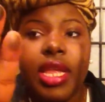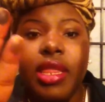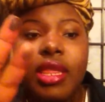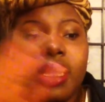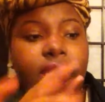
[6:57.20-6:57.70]

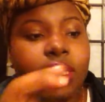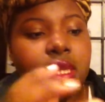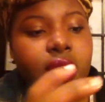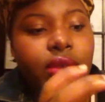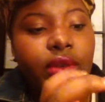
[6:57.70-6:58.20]

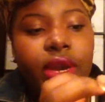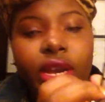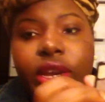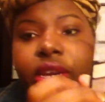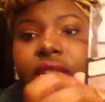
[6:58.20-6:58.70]
This right
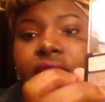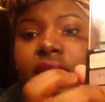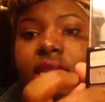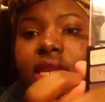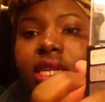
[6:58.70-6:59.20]
here is
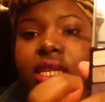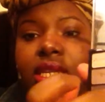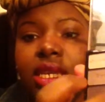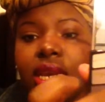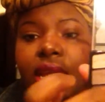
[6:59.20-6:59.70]

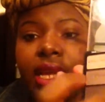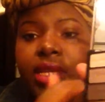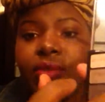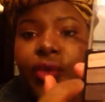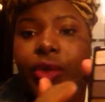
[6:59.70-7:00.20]
this
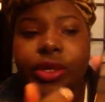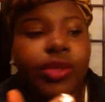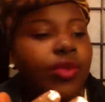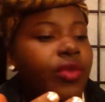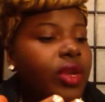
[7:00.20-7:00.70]
nice
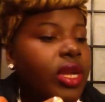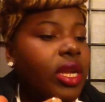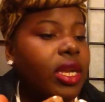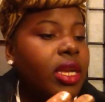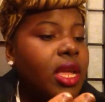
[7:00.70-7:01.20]
forest
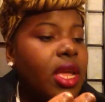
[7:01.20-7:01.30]
green.